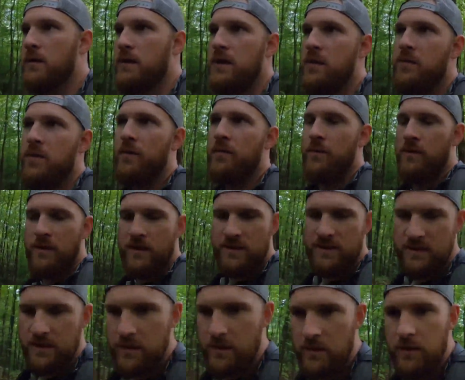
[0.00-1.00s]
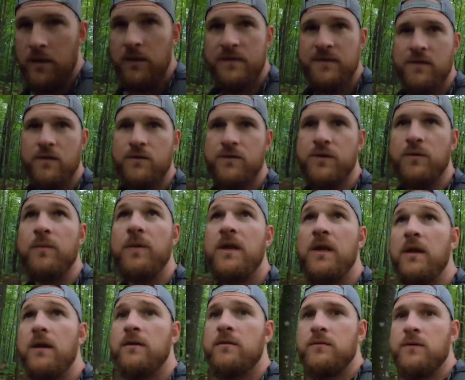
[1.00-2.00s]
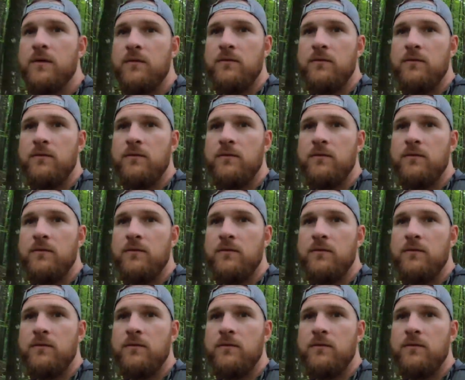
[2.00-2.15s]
keep up with us on social media.